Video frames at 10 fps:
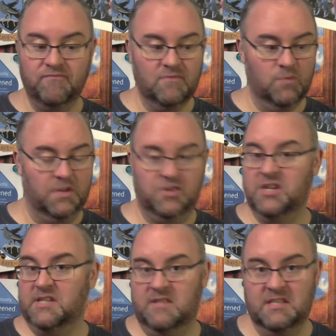with
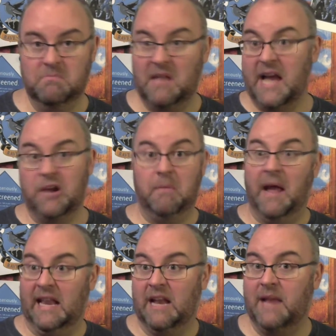just this bladder
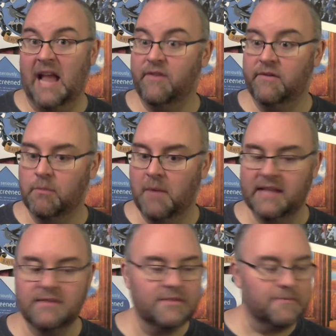pain I've been having for
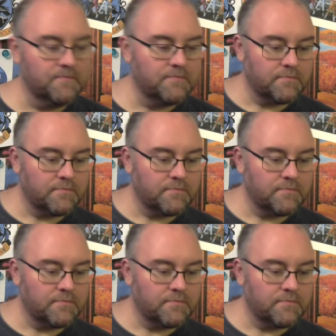months.